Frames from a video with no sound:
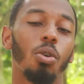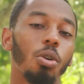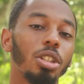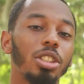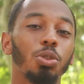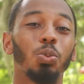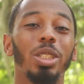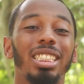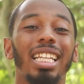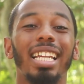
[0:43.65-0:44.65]
order to
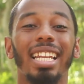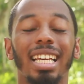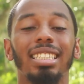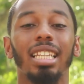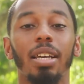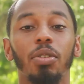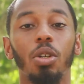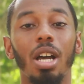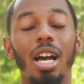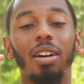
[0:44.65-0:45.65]
reach that next level
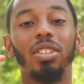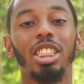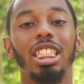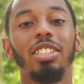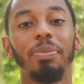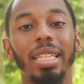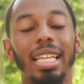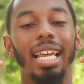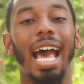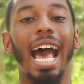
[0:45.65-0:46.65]
of achievement,
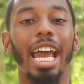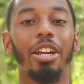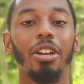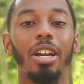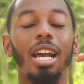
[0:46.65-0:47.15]
that higher